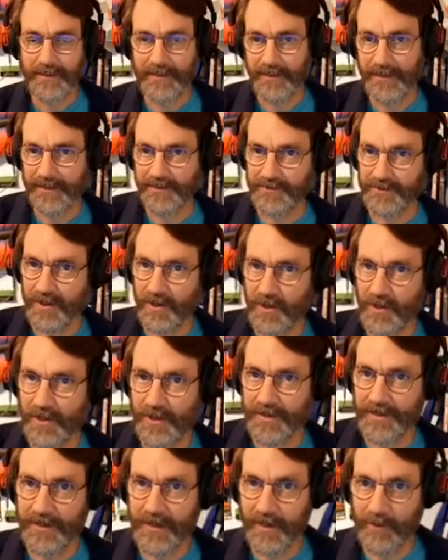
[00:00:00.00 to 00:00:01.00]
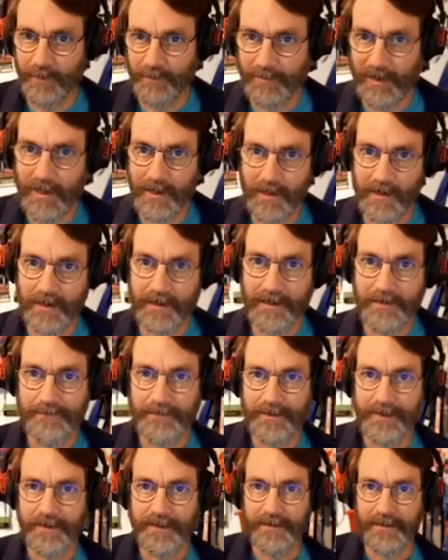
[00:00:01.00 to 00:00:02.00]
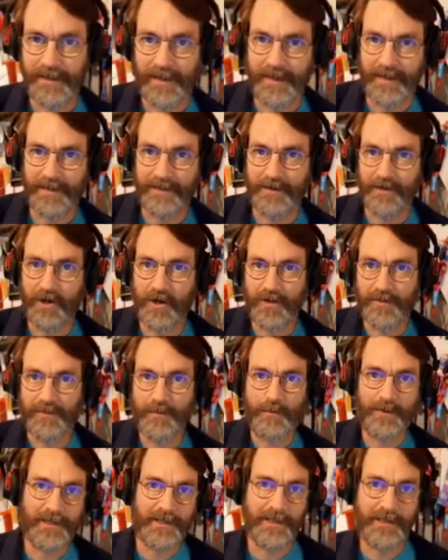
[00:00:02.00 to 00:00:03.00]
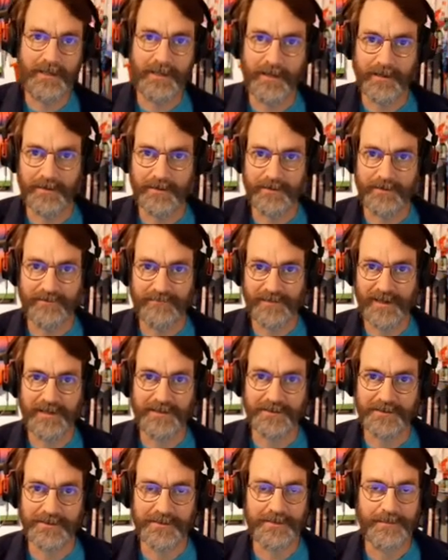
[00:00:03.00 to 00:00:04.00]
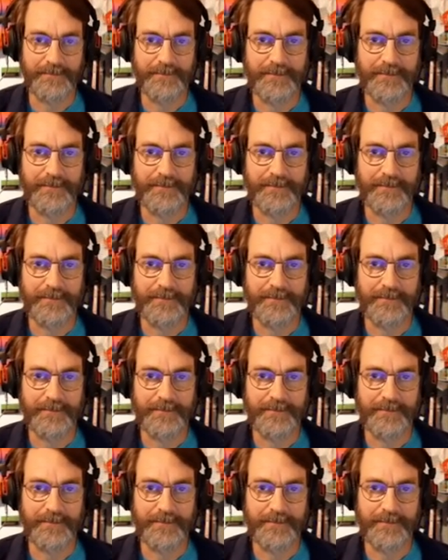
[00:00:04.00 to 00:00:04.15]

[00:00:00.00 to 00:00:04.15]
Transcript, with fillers: is on our blog and on the wiki under events.